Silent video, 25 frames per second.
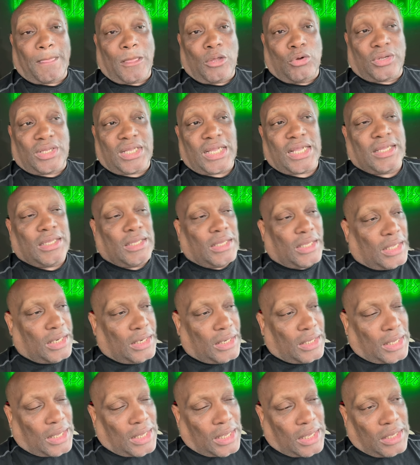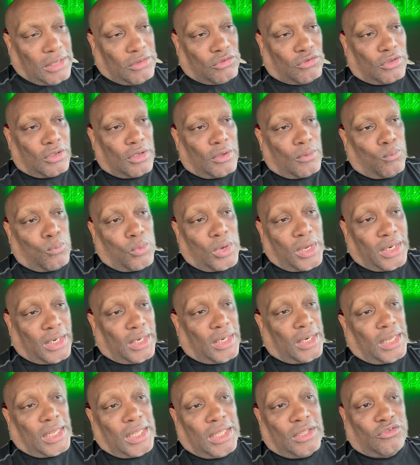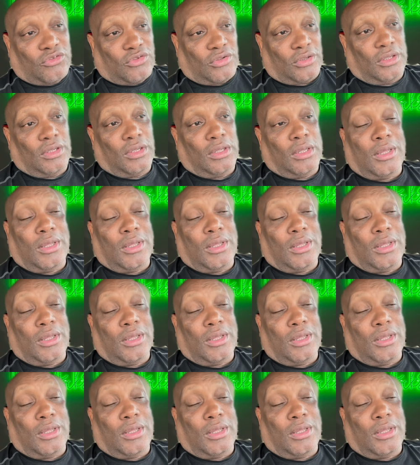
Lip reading: Okay? It is what it is.